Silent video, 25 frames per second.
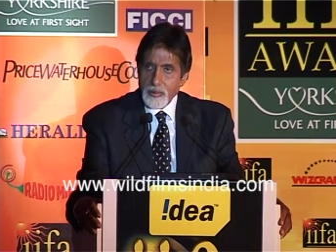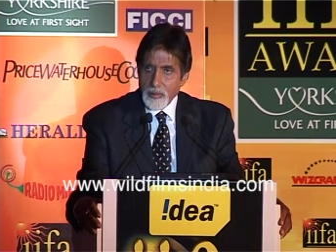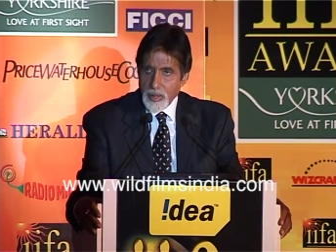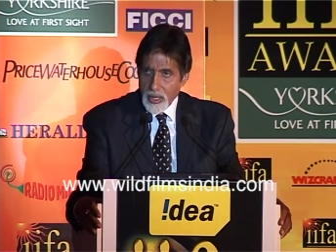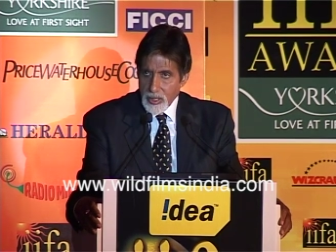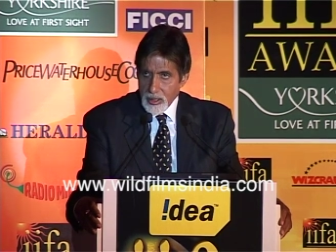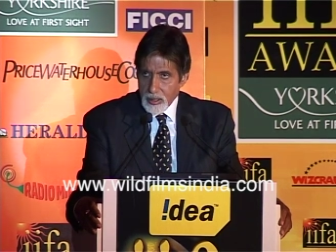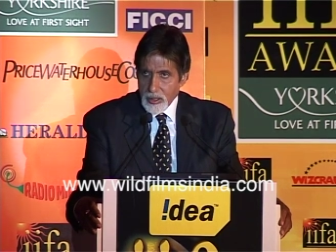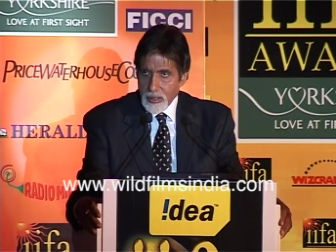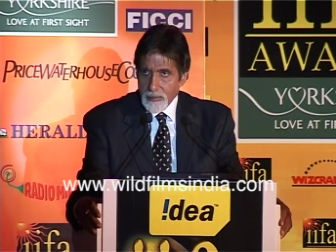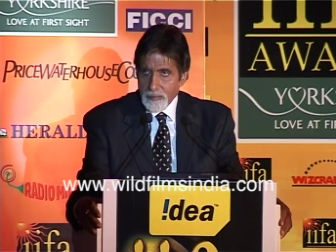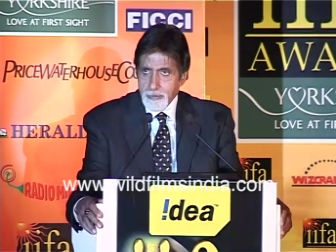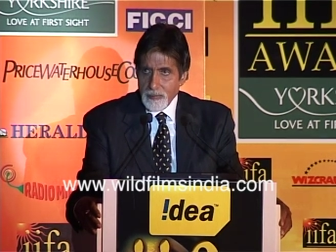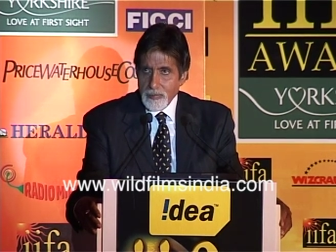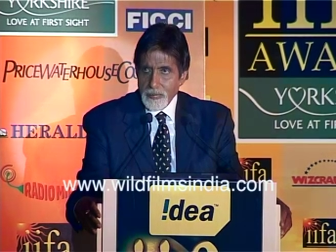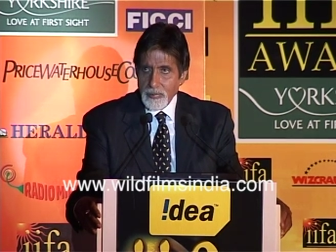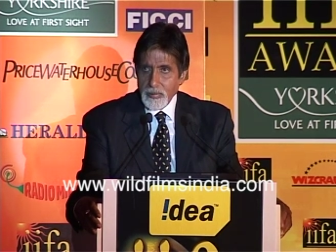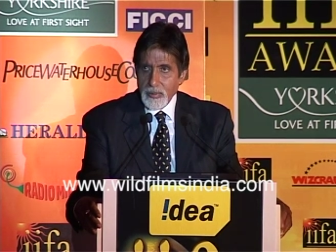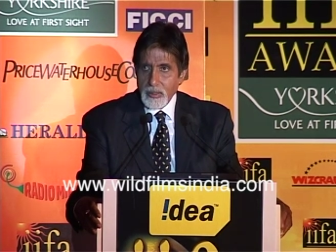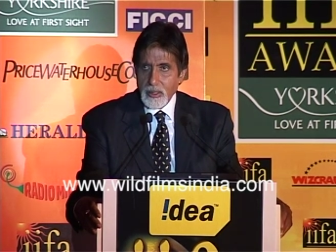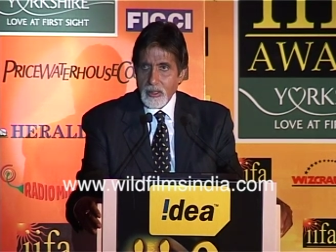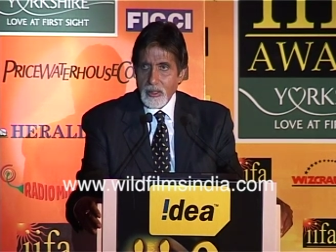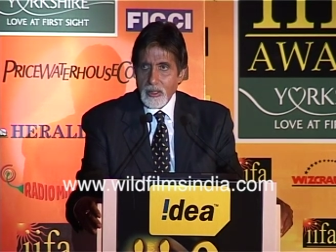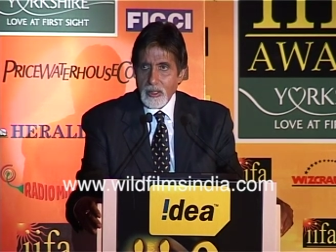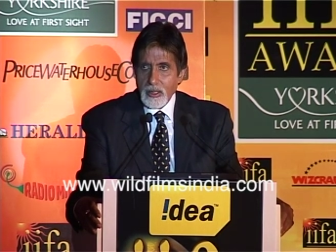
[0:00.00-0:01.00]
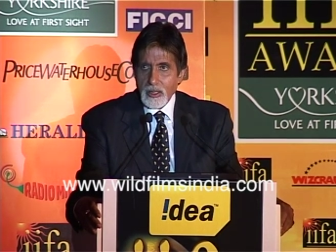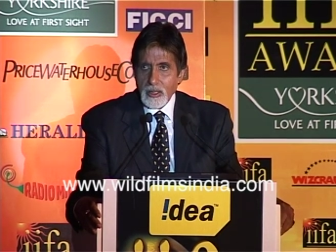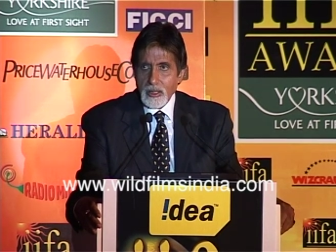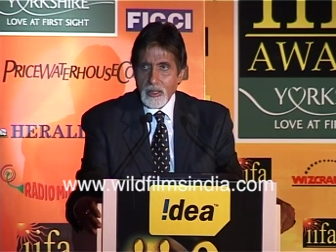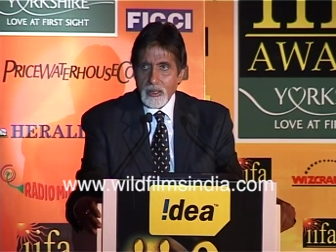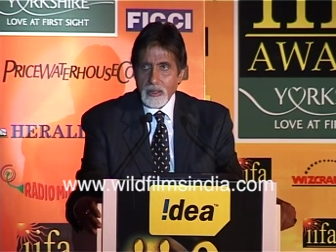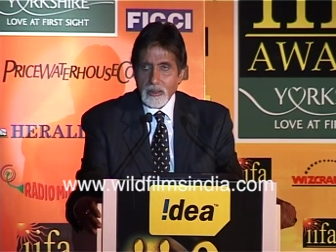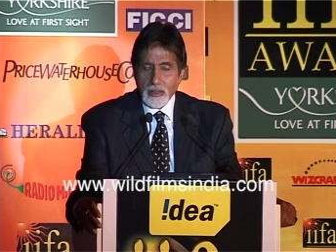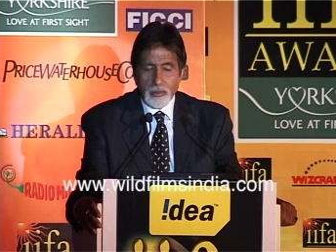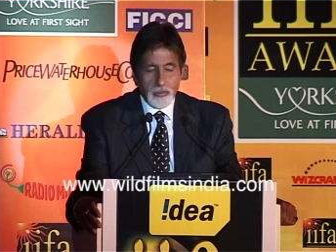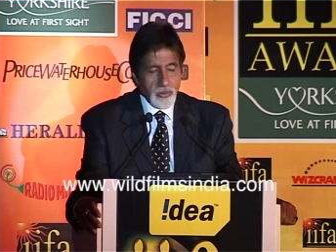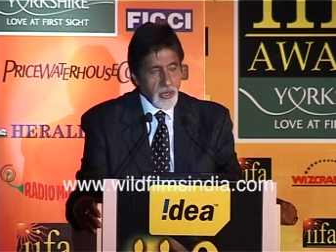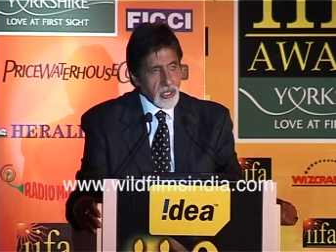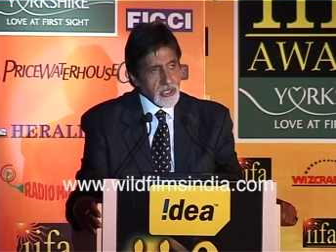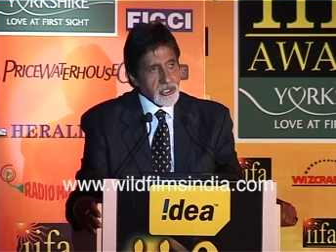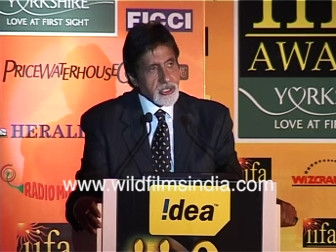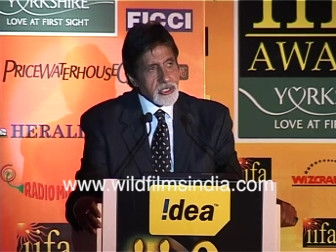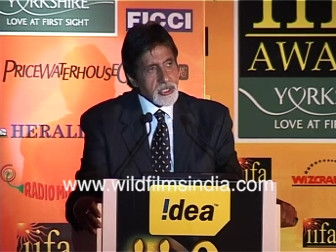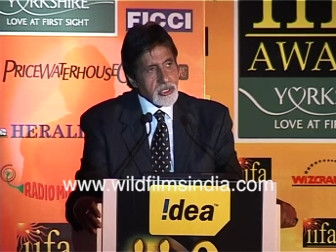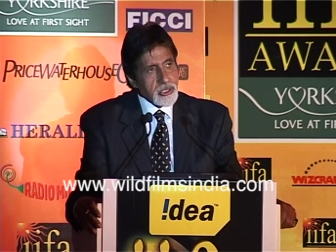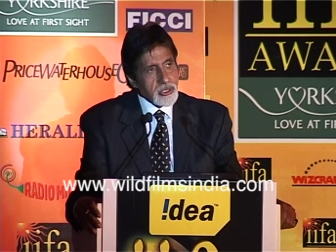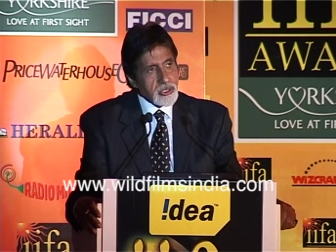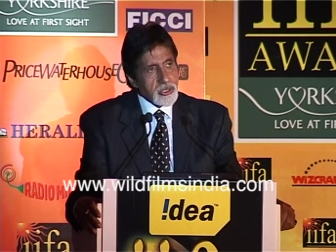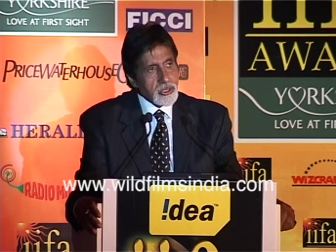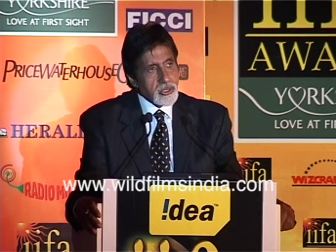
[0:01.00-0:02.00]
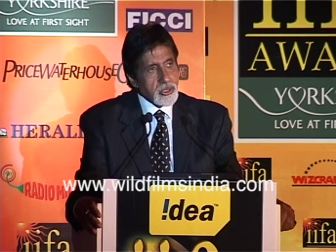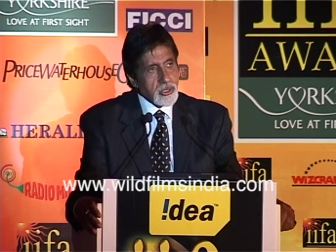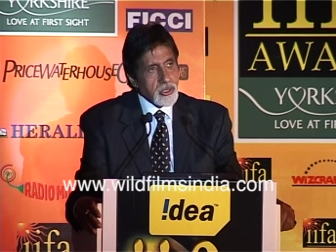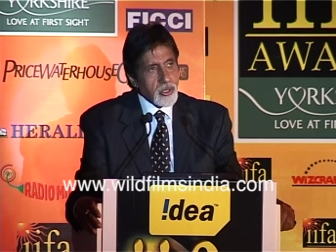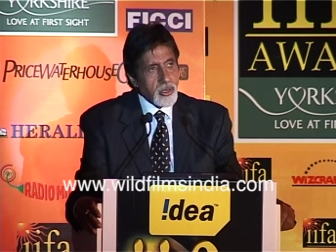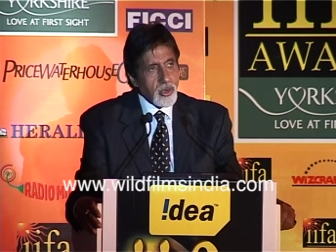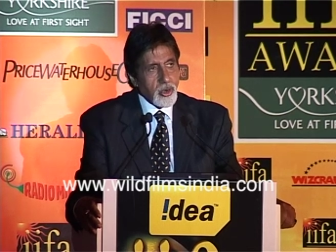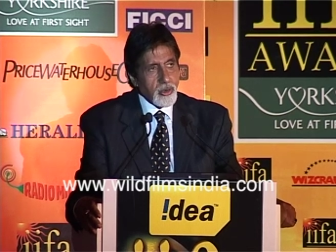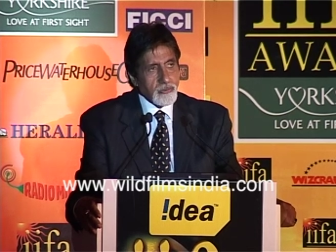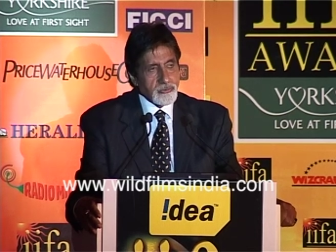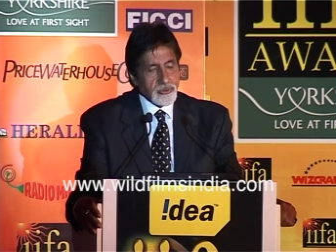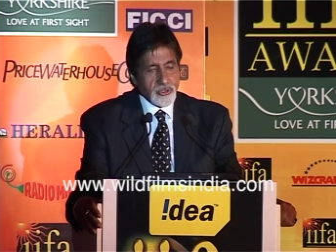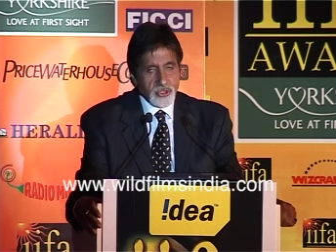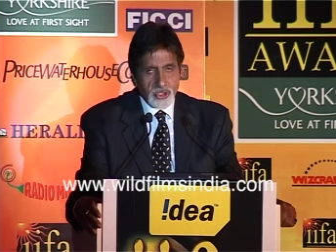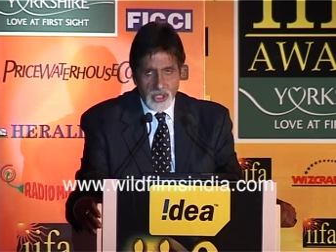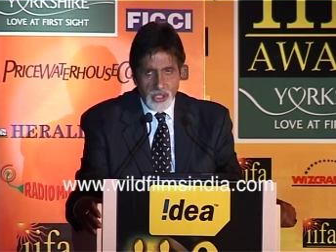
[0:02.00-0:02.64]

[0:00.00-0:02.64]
of America, the President of